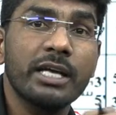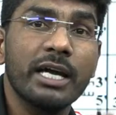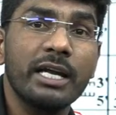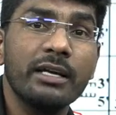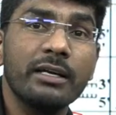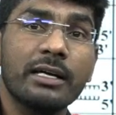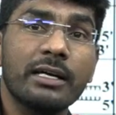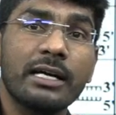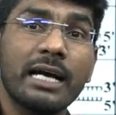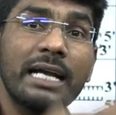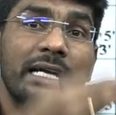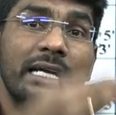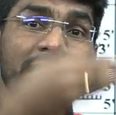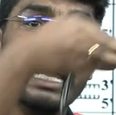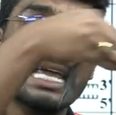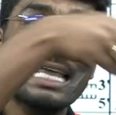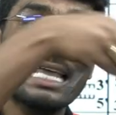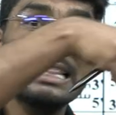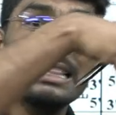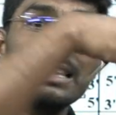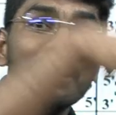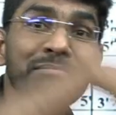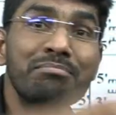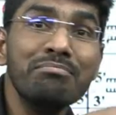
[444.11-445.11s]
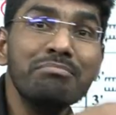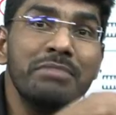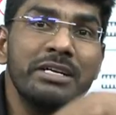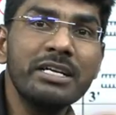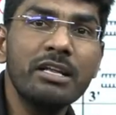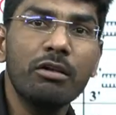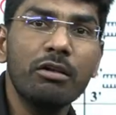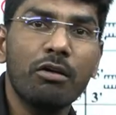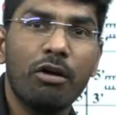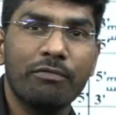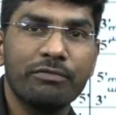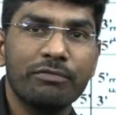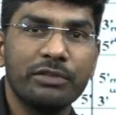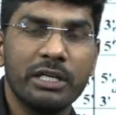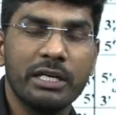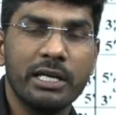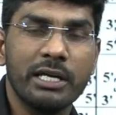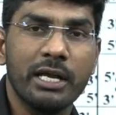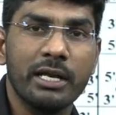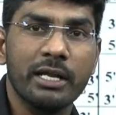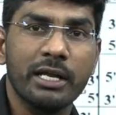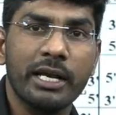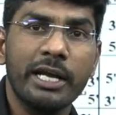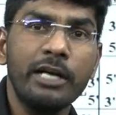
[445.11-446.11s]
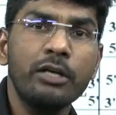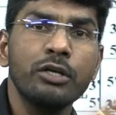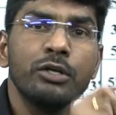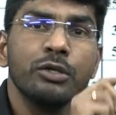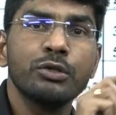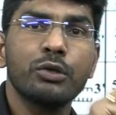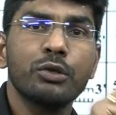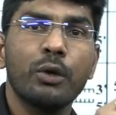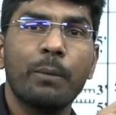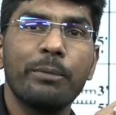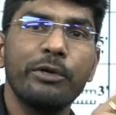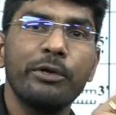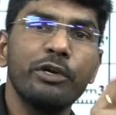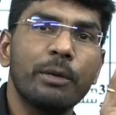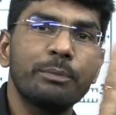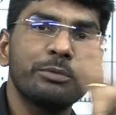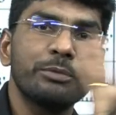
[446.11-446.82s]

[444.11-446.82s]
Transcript: can cut in the middle of the DNA right so B